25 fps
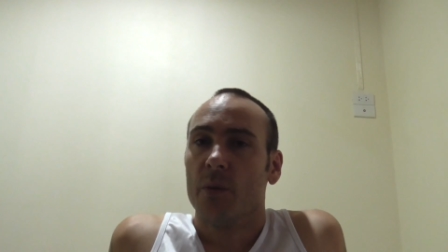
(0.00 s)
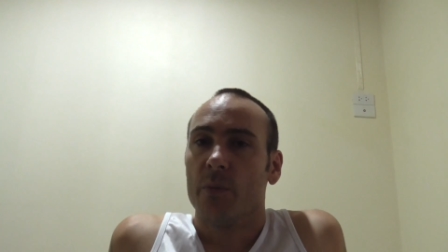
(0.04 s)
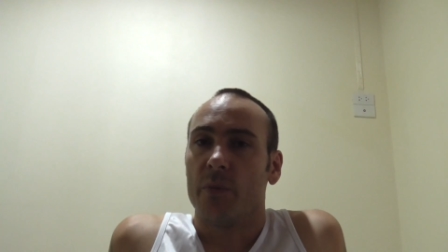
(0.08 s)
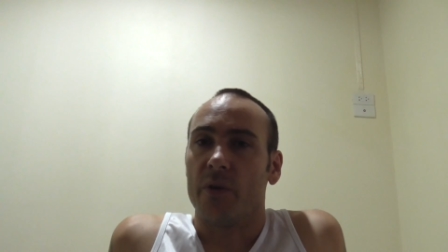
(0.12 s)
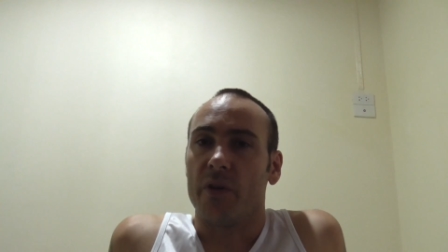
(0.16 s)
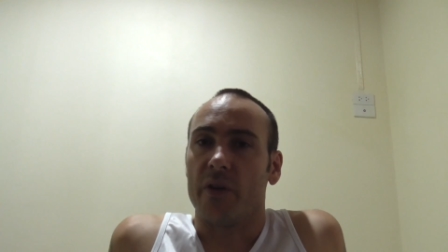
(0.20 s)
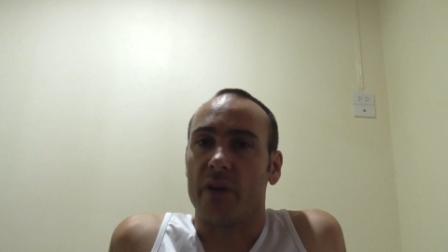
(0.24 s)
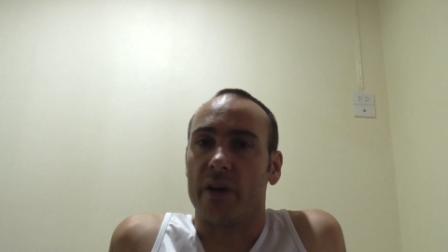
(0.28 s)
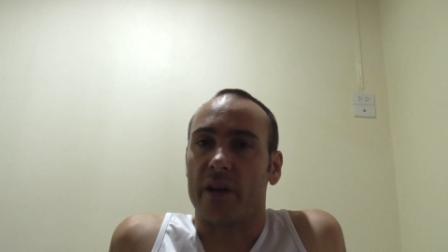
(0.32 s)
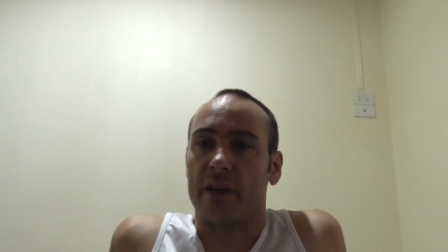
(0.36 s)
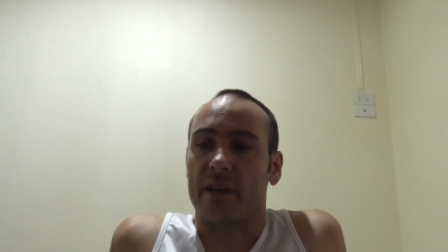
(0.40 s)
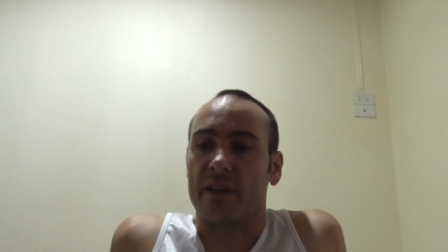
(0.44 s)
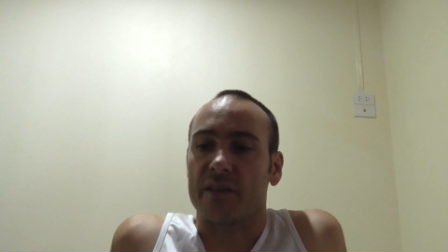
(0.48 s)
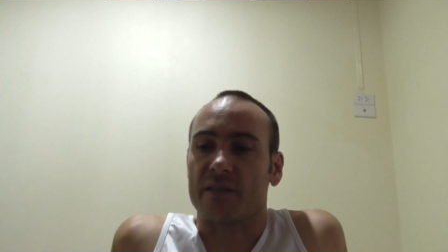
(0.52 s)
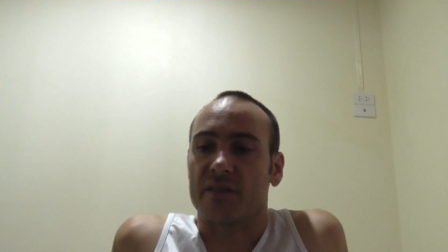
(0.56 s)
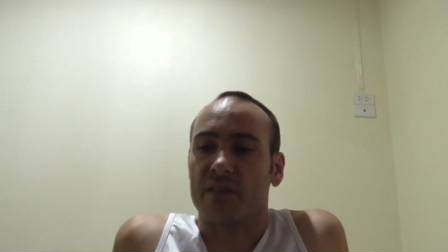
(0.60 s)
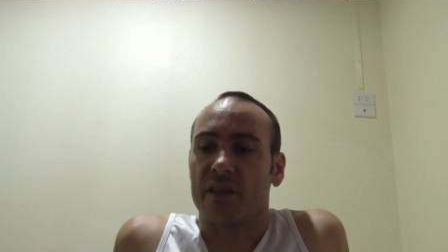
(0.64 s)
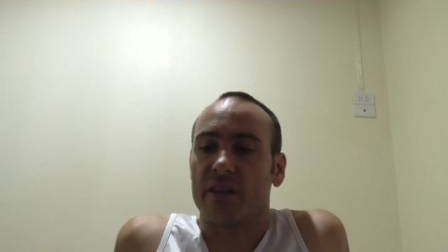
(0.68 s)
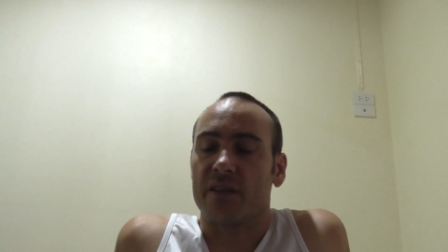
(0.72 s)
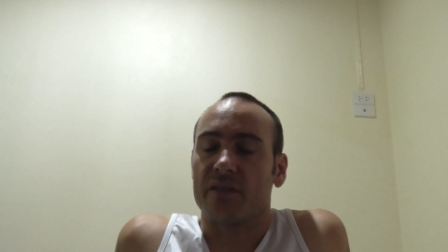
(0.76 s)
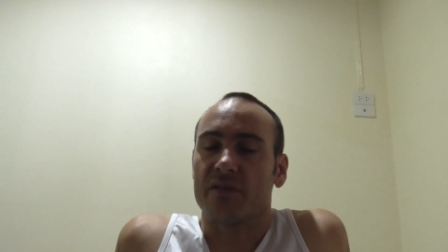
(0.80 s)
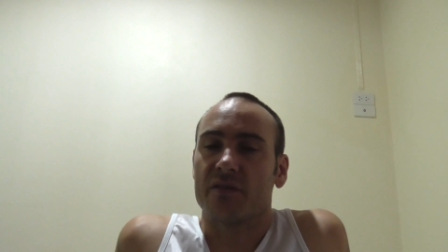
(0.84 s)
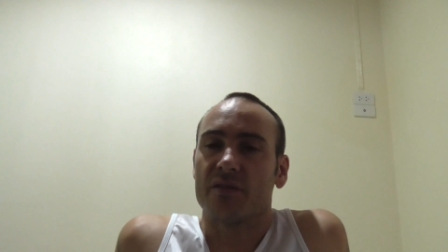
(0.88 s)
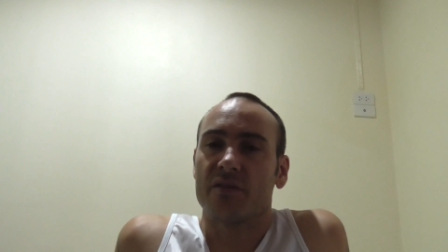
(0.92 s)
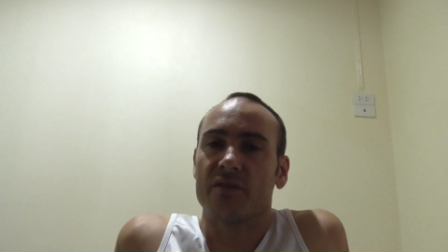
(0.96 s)
But like I
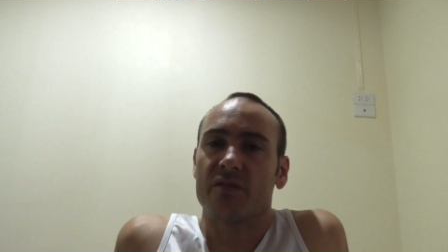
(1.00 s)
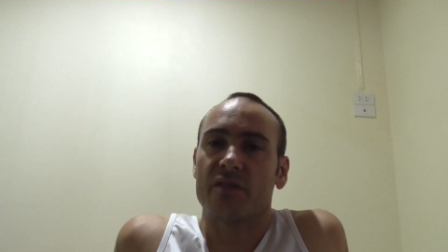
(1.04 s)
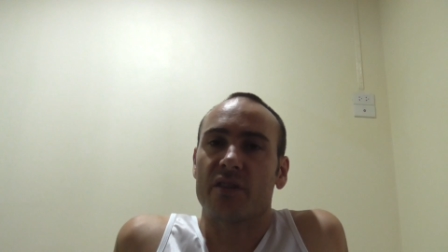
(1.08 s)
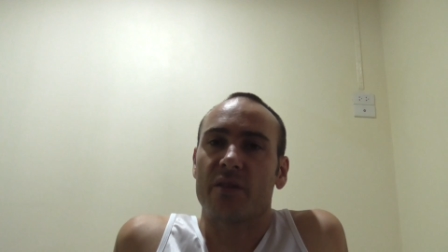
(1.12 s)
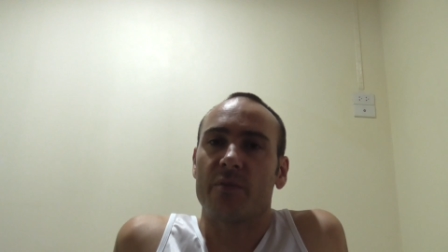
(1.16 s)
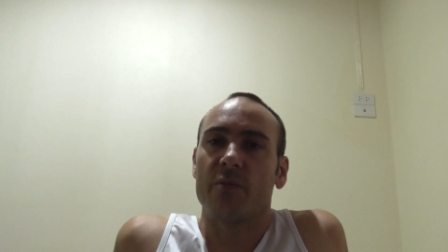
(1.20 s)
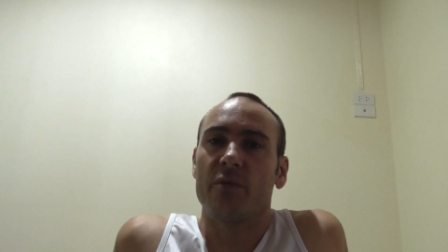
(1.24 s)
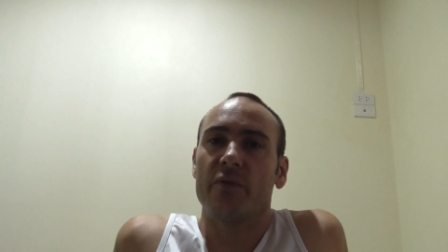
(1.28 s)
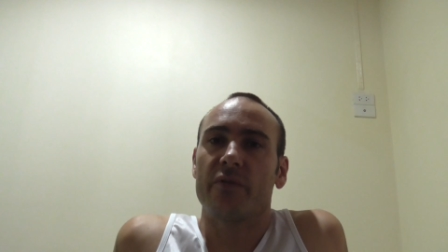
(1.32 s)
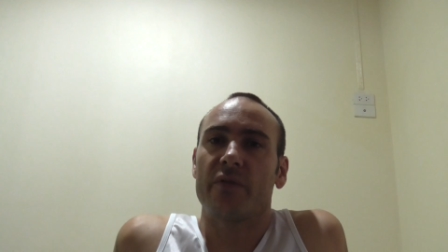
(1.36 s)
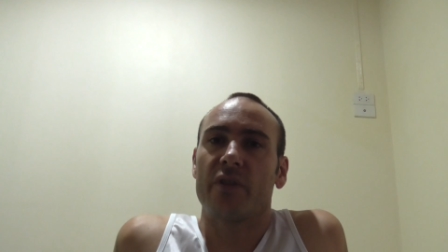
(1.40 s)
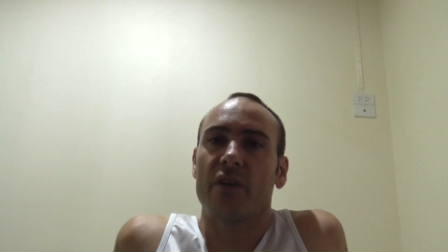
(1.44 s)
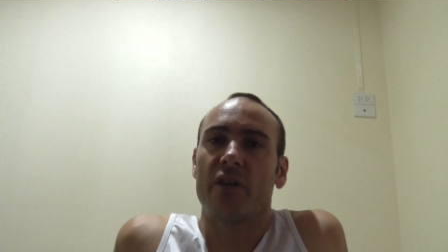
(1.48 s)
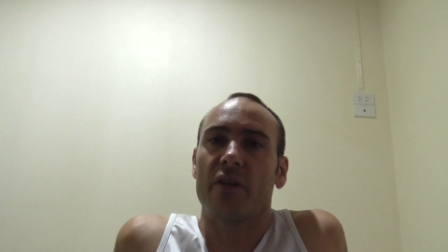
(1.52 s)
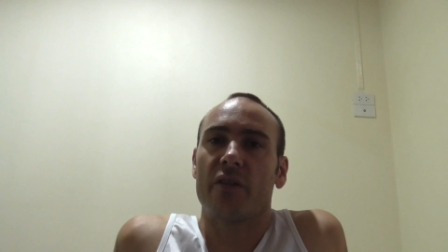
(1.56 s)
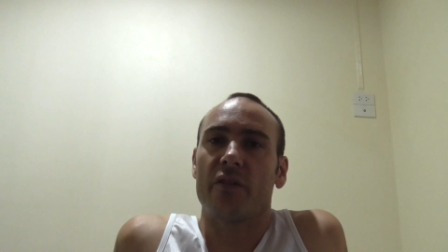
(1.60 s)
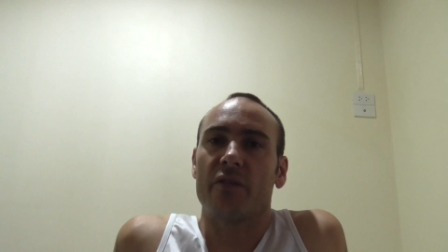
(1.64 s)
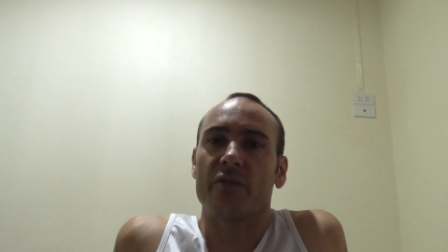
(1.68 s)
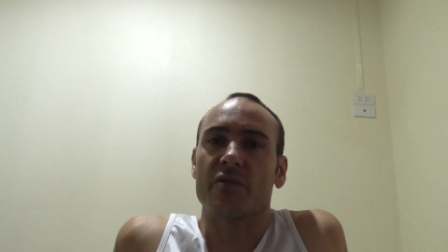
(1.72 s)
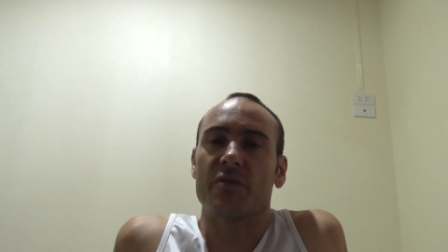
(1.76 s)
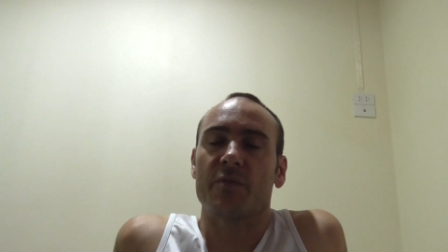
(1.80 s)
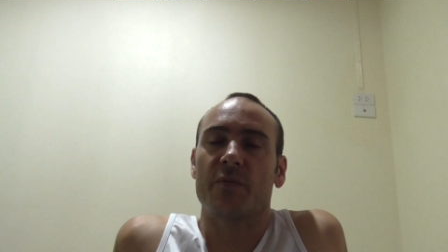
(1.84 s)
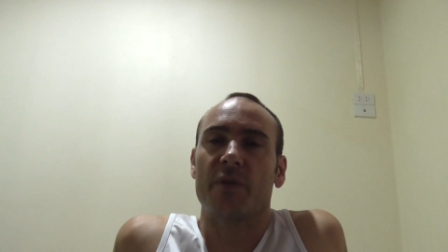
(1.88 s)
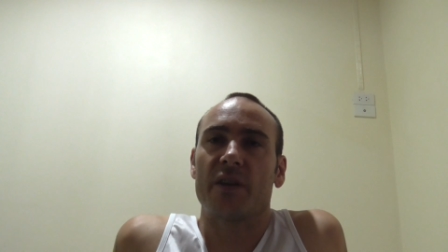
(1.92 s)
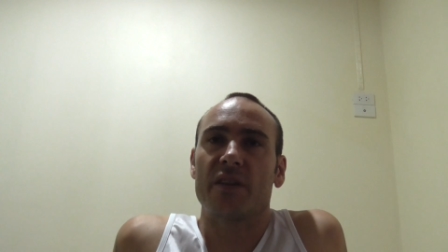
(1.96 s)
said, as soon as I moved into
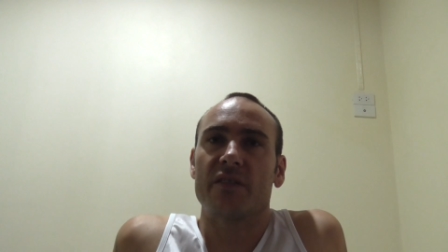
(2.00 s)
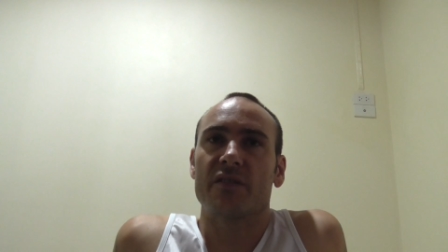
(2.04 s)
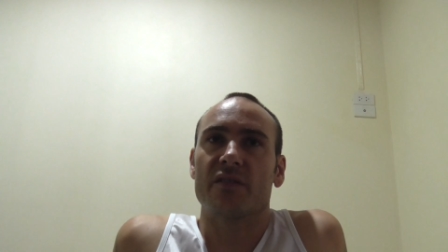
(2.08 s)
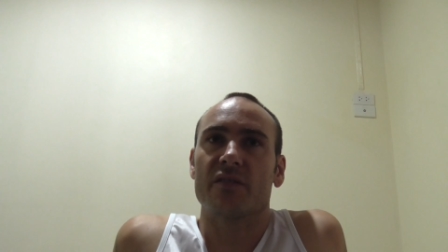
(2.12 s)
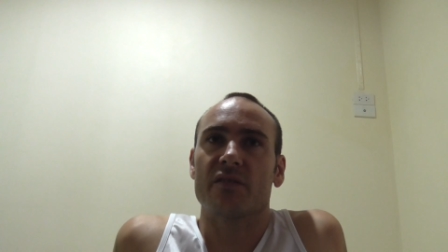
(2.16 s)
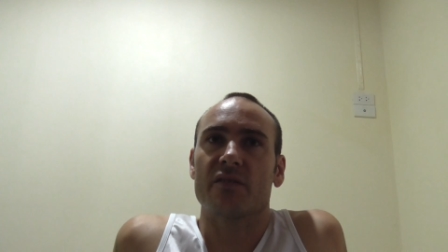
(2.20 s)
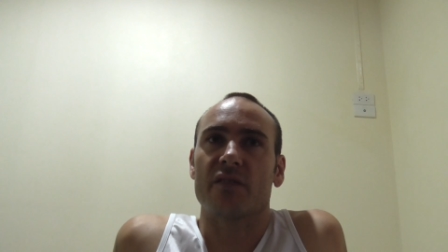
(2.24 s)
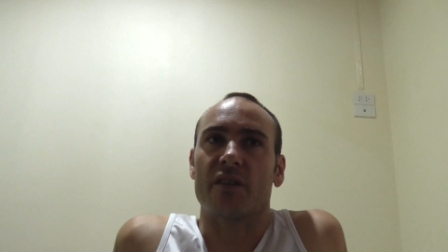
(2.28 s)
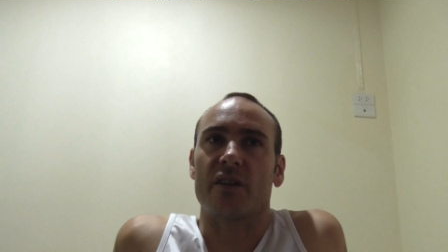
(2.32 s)
those places,